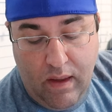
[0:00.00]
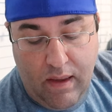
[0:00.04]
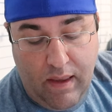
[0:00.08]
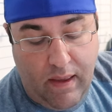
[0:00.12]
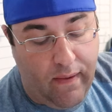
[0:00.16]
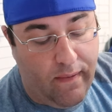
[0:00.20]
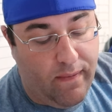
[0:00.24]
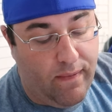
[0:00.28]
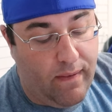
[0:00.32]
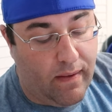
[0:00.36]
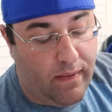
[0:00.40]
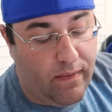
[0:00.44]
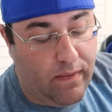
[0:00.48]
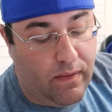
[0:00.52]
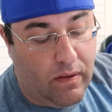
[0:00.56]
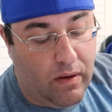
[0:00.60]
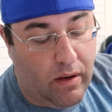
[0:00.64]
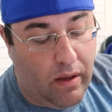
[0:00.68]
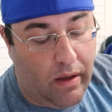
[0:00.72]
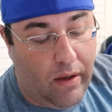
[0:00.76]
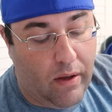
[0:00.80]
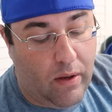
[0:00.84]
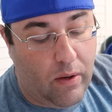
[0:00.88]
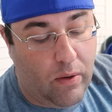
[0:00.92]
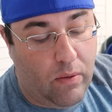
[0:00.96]
He says
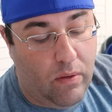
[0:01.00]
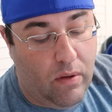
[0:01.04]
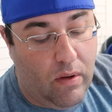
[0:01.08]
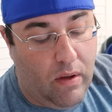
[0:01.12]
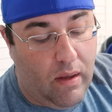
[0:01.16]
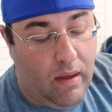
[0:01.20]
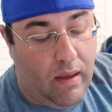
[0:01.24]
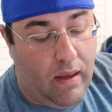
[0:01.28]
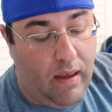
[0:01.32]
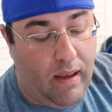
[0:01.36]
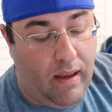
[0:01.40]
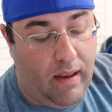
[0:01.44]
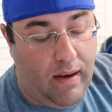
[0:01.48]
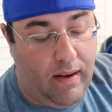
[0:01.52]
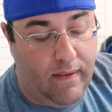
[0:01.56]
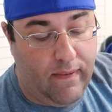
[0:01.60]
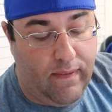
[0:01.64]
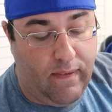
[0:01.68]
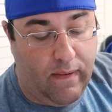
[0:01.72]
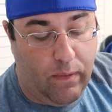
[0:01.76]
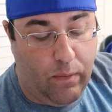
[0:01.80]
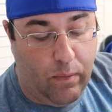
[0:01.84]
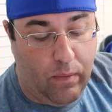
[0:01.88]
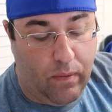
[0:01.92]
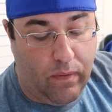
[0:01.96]
no, and he
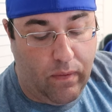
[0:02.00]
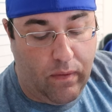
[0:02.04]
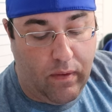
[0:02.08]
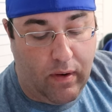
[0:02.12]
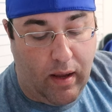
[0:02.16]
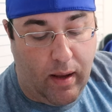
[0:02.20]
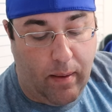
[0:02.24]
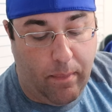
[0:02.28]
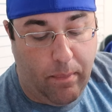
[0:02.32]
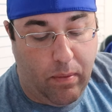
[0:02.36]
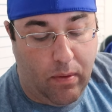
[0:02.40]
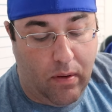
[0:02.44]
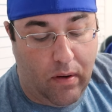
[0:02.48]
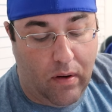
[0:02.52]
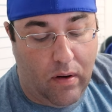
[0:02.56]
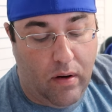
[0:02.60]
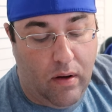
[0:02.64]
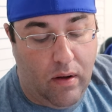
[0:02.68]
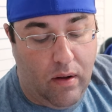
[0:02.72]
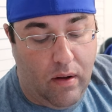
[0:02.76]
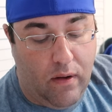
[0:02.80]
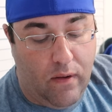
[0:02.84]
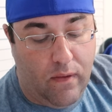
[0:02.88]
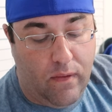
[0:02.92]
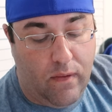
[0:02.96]
says we'll stop her.
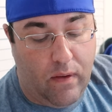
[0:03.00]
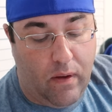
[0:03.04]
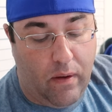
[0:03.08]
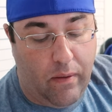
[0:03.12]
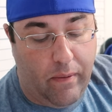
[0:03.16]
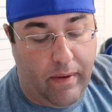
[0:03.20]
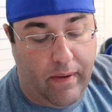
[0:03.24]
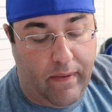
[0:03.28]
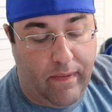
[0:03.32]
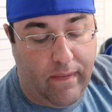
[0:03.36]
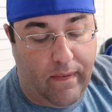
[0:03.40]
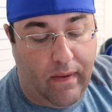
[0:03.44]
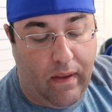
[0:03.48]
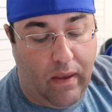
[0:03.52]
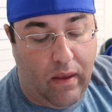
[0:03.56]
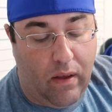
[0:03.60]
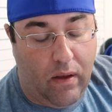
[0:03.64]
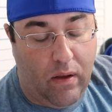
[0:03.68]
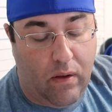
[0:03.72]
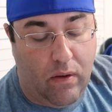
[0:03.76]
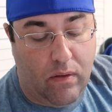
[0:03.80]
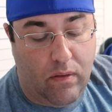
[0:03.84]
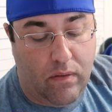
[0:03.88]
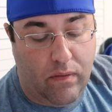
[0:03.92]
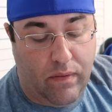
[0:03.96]
So
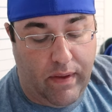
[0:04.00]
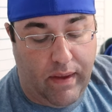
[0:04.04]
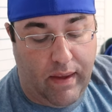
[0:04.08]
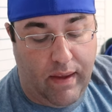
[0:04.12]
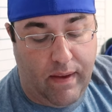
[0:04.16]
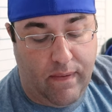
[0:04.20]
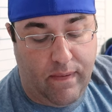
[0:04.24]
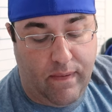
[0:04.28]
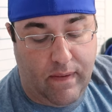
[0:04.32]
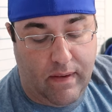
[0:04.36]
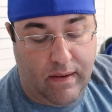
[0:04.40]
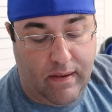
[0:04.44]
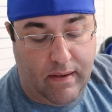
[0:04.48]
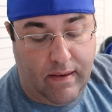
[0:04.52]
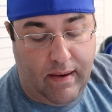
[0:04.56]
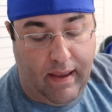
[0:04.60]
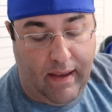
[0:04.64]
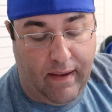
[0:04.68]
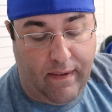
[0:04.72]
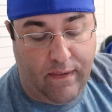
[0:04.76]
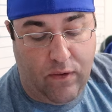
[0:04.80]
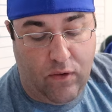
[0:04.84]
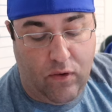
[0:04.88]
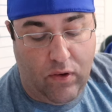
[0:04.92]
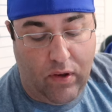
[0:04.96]
Izel leaves and
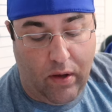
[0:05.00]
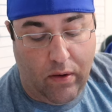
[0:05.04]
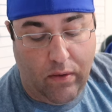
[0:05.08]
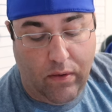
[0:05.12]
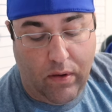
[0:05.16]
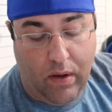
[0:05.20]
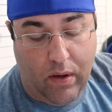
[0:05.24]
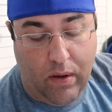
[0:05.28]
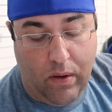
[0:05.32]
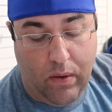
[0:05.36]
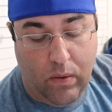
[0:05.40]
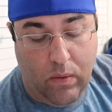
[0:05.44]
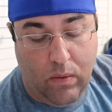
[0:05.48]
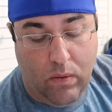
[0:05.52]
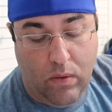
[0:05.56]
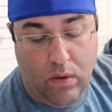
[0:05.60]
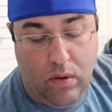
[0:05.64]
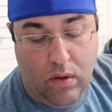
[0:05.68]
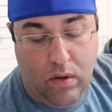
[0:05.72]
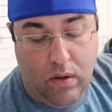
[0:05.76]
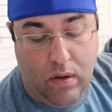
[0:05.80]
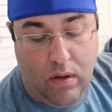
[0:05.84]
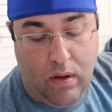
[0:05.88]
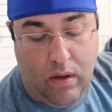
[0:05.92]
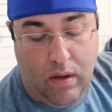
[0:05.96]
takes Yo-Yo,
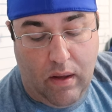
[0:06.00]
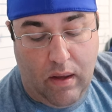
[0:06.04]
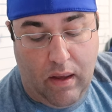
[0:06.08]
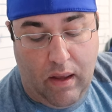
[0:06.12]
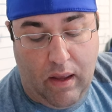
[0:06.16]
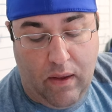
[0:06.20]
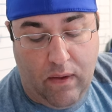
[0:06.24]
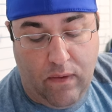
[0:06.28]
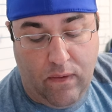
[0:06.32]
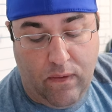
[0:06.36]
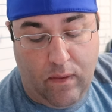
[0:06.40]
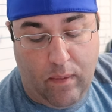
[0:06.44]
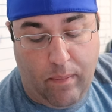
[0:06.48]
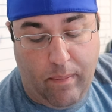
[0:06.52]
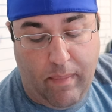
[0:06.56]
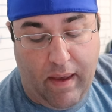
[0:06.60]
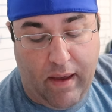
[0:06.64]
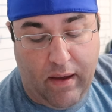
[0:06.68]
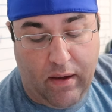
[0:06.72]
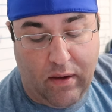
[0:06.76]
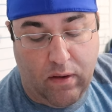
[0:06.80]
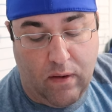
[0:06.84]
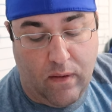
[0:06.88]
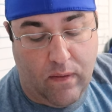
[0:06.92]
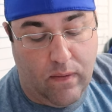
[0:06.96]
and so
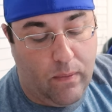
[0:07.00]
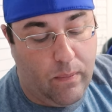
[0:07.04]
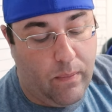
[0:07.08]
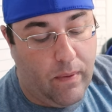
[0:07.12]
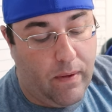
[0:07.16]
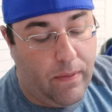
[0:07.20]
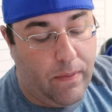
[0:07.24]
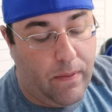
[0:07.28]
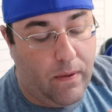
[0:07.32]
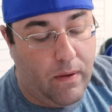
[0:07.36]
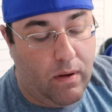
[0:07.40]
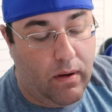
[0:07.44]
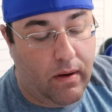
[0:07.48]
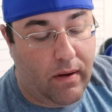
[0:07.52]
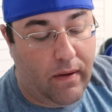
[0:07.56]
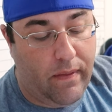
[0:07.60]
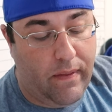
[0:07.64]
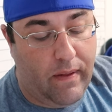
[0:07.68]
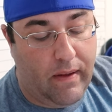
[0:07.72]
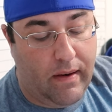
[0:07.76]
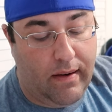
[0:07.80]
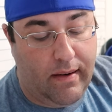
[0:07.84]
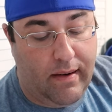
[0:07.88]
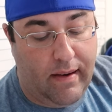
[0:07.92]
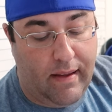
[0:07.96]
Matt goes with her.
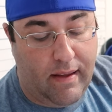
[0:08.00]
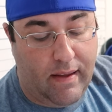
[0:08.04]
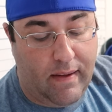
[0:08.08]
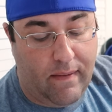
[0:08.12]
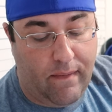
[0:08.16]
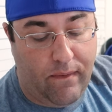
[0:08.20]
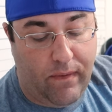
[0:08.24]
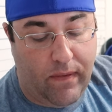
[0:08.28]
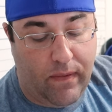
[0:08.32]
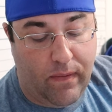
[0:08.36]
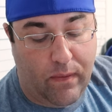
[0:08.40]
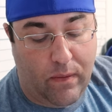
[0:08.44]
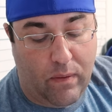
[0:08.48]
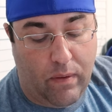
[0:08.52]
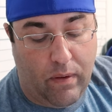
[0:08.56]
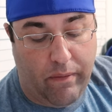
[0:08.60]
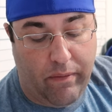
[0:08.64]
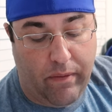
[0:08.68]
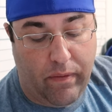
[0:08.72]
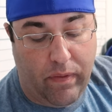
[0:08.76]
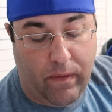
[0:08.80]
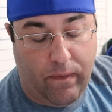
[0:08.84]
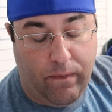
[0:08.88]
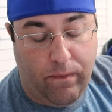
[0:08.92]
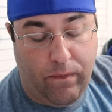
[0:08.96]
Then Deke and Fitz go
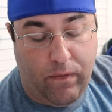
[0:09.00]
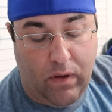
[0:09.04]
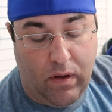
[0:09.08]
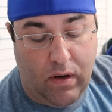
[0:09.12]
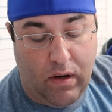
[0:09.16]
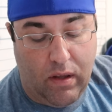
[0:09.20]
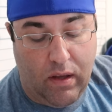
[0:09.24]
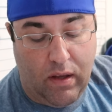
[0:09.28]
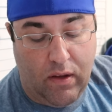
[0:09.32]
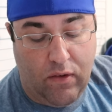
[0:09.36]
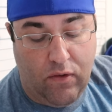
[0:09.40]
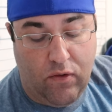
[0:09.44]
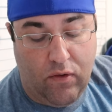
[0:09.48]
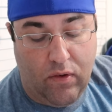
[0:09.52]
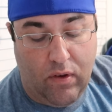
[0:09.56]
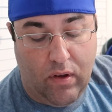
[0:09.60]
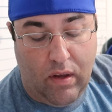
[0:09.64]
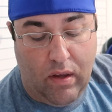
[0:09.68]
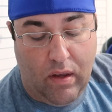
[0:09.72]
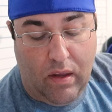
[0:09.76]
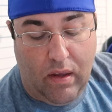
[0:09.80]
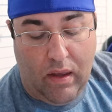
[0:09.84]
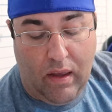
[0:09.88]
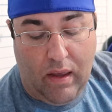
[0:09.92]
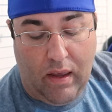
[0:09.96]
over the footage
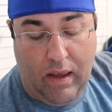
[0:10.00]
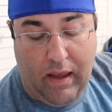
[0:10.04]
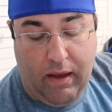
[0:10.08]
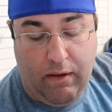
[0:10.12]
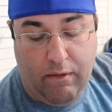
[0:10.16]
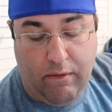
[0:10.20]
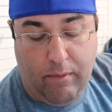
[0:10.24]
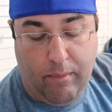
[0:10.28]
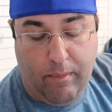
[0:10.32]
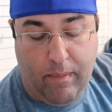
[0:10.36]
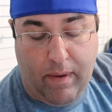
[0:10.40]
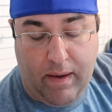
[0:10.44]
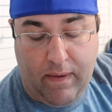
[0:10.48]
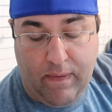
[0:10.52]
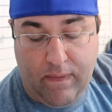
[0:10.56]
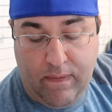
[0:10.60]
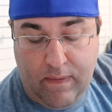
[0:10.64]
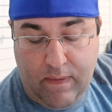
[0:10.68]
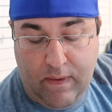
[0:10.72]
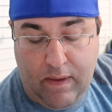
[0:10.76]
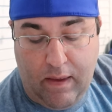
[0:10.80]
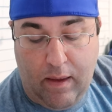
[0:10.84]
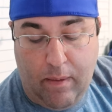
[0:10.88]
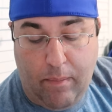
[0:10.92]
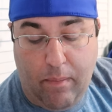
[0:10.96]
and
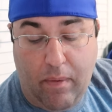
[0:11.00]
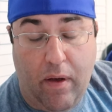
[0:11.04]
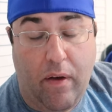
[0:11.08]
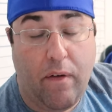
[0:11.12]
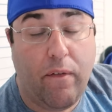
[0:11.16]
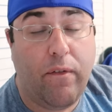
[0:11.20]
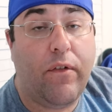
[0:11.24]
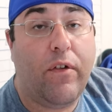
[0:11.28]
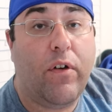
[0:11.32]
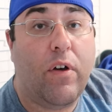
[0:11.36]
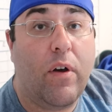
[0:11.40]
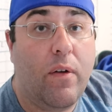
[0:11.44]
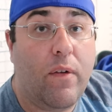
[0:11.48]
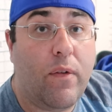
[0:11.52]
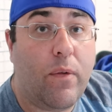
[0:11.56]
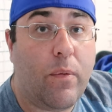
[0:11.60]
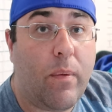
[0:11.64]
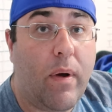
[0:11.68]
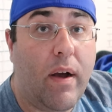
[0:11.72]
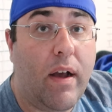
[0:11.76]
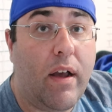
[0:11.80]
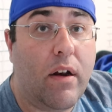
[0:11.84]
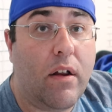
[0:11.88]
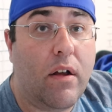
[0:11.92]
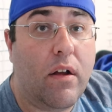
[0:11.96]
reminds him of Ghost
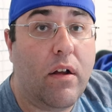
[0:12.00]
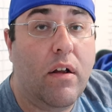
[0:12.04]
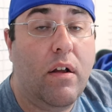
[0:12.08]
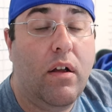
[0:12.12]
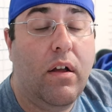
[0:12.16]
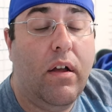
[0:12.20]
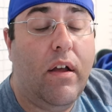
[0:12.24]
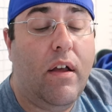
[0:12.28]
Rider.